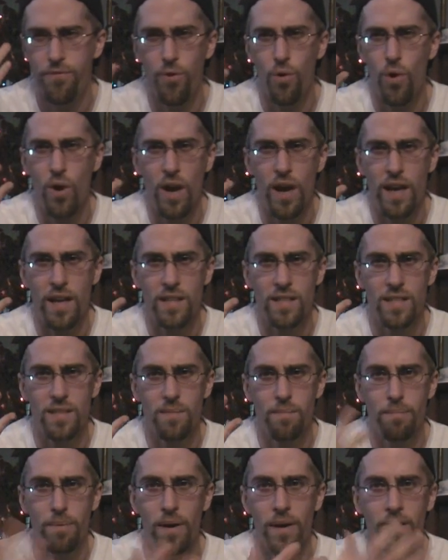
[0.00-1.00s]
four
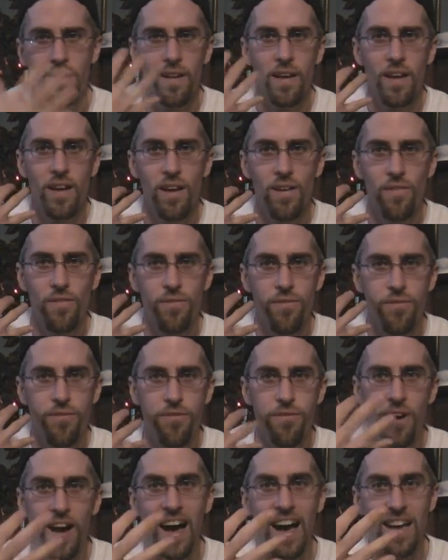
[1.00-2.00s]
ice, but
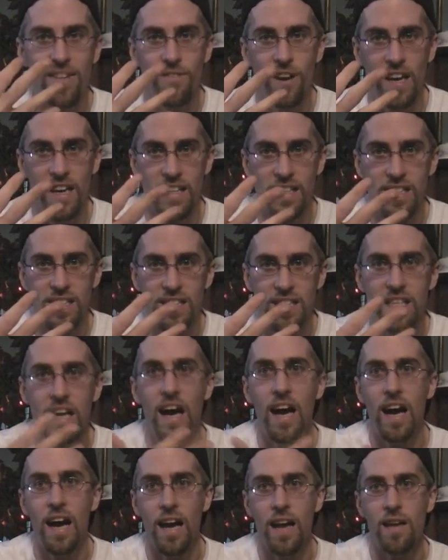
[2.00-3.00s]
five ice
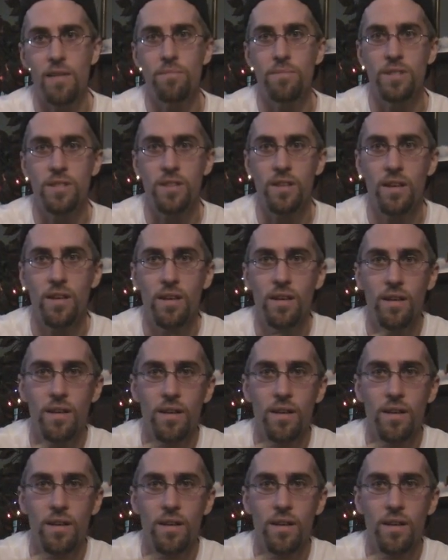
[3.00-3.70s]
times.